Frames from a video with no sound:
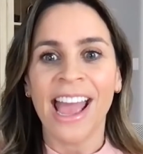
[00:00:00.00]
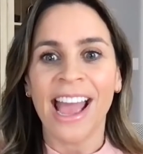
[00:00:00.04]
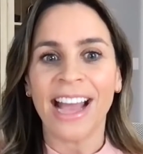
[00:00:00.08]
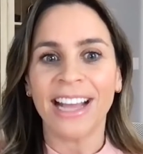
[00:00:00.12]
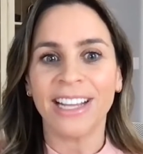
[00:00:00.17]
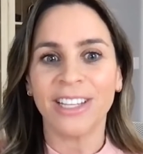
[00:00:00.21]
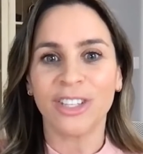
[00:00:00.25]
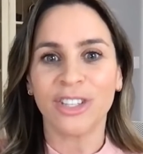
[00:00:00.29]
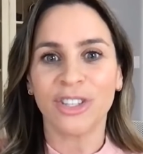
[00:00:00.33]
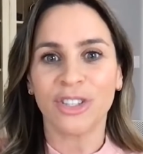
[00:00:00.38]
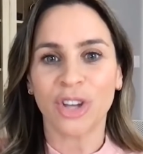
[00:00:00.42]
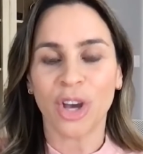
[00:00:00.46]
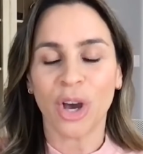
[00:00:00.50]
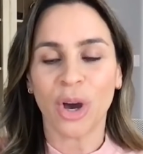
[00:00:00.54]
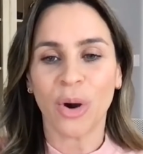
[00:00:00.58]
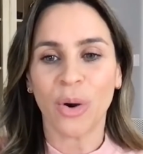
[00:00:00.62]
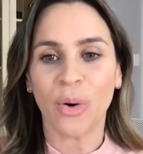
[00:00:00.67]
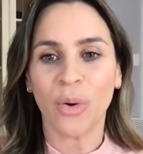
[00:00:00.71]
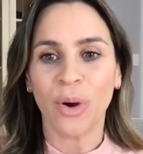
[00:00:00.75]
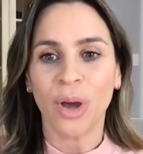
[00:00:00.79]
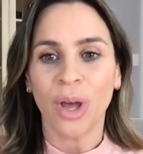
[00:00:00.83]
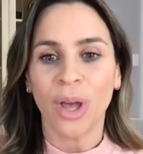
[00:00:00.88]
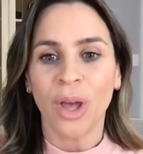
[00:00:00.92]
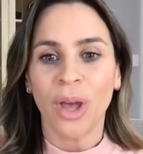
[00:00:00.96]
And
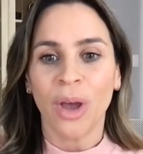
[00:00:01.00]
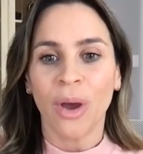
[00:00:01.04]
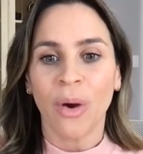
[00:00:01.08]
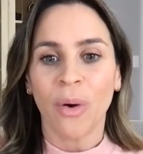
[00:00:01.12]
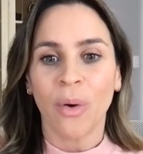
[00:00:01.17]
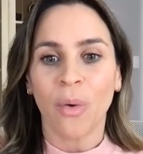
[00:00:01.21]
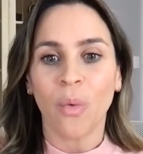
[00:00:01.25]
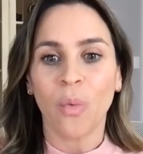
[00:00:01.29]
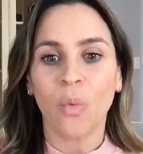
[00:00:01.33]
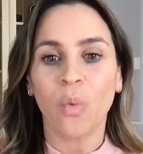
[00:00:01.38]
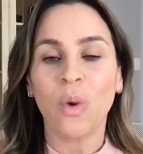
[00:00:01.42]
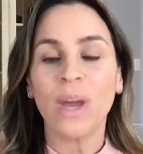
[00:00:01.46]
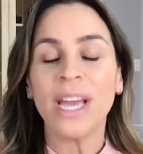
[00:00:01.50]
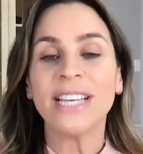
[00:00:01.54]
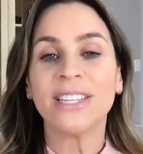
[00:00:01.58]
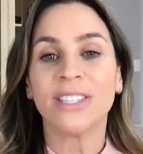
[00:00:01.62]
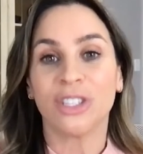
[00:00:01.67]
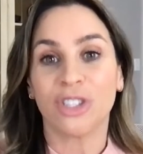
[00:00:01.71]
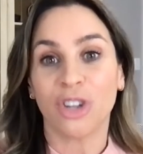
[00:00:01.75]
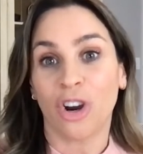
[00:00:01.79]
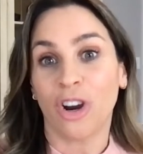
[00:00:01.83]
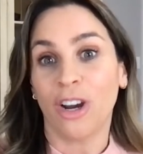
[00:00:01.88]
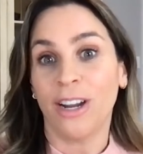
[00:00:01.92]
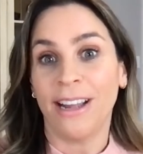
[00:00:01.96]
so we
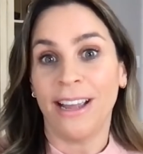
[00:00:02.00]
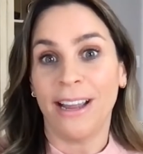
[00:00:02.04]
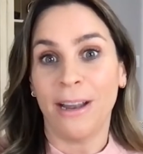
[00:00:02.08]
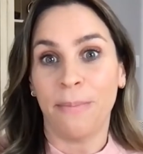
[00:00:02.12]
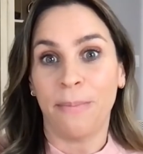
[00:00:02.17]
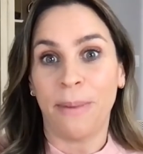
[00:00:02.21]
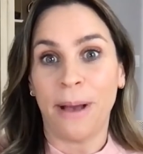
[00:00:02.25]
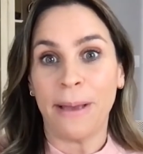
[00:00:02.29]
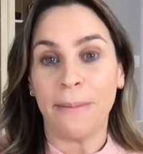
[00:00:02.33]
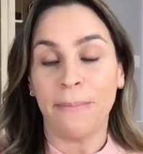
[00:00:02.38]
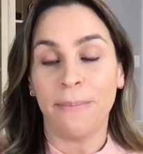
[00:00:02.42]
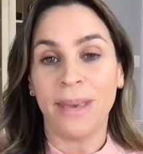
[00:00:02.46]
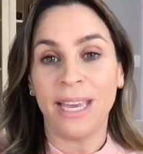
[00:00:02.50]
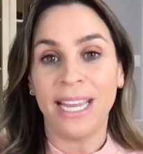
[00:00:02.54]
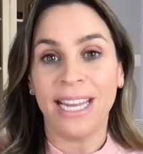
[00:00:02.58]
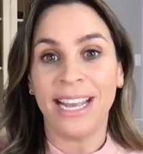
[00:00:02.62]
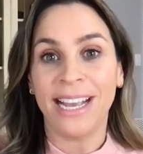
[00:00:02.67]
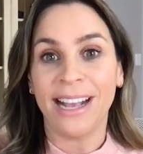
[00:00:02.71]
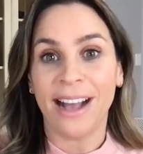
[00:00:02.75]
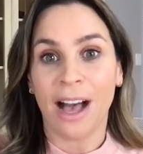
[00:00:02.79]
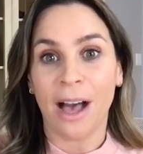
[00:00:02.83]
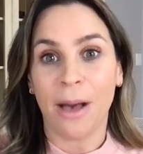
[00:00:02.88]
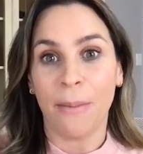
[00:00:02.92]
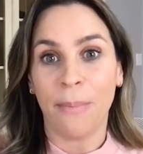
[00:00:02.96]
started by
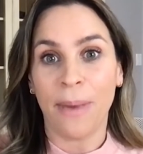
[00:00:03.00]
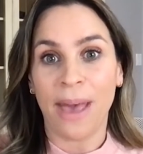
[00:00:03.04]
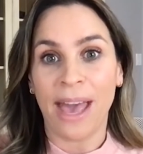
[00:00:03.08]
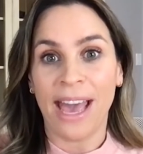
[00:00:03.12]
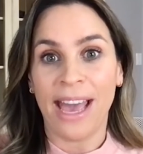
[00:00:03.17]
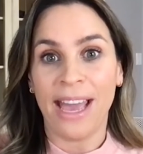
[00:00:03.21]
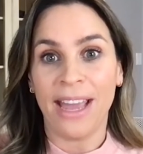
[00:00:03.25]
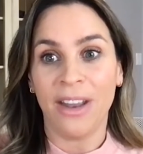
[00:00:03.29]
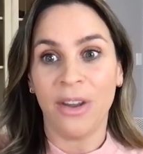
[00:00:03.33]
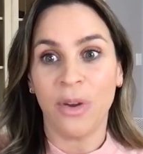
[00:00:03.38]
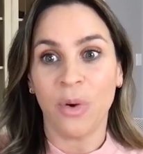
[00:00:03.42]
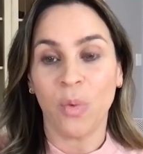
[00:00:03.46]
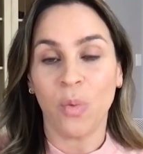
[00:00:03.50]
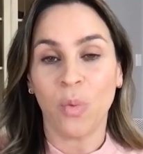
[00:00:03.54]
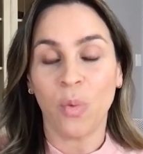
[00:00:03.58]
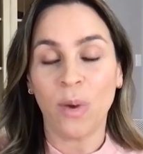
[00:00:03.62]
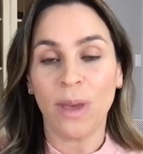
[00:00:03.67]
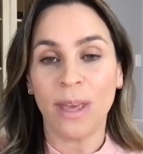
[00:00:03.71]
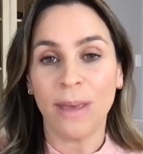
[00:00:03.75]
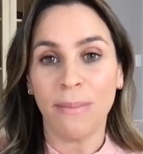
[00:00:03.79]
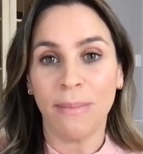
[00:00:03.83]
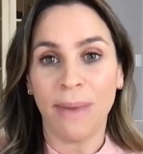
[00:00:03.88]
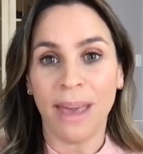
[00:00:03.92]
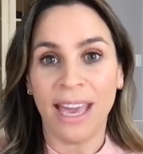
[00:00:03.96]
meeting up and
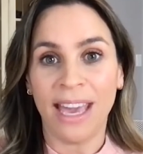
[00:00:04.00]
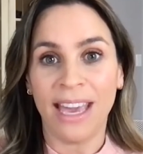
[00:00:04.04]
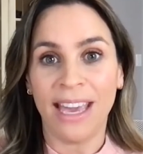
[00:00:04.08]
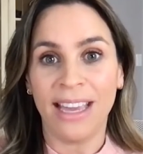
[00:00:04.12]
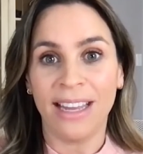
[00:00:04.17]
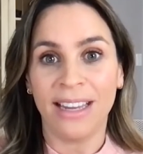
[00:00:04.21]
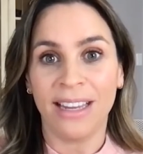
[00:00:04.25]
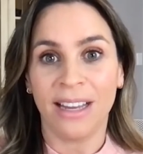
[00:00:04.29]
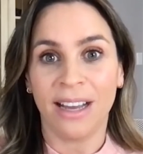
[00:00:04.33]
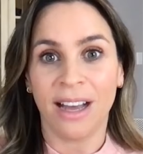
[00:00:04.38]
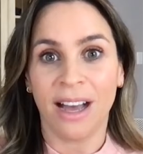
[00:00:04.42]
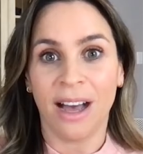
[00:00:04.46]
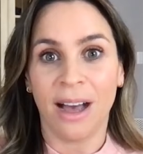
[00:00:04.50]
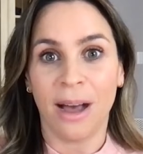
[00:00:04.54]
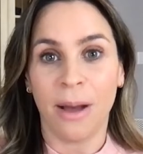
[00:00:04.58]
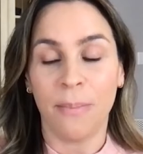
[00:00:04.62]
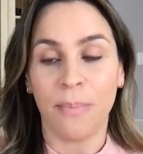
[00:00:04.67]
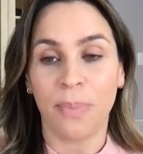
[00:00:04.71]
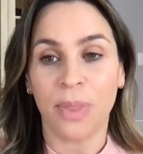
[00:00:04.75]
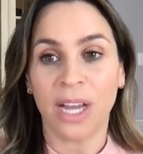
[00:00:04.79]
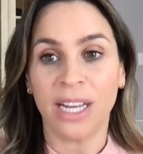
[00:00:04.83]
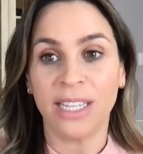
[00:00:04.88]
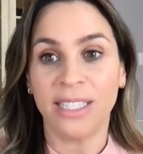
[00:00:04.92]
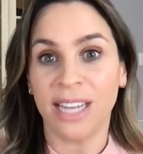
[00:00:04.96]
we made
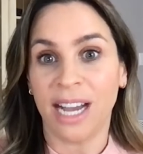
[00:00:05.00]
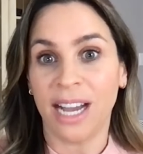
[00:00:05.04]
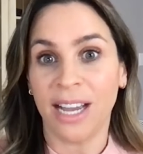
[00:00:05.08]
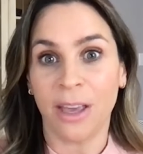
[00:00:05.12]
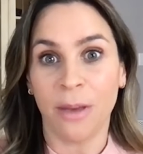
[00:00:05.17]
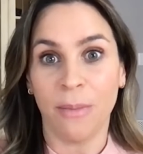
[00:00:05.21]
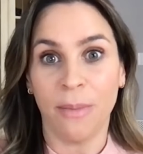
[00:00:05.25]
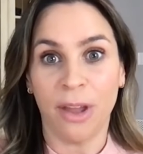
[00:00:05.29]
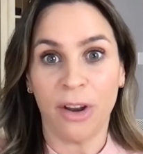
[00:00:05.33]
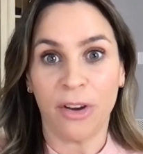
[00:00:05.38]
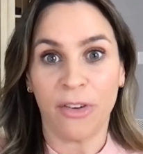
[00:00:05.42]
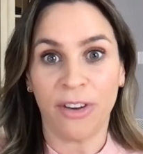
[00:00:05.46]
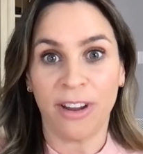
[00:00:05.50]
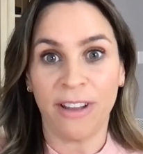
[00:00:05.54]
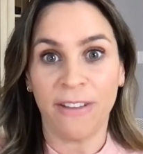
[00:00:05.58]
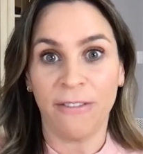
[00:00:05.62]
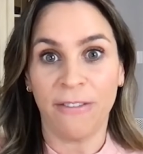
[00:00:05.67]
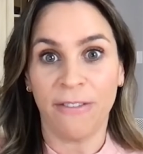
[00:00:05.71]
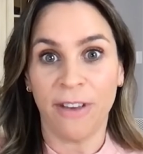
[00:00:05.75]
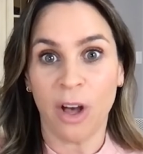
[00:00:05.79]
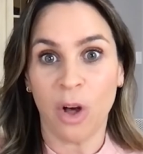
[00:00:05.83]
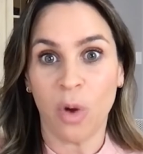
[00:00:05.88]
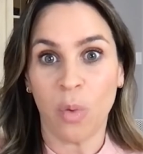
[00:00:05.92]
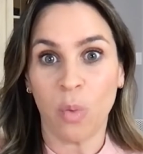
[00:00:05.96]
a documentary
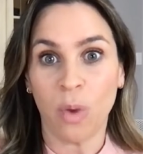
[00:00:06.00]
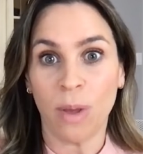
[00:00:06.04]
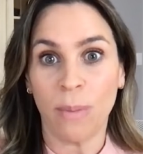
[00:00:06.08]
film.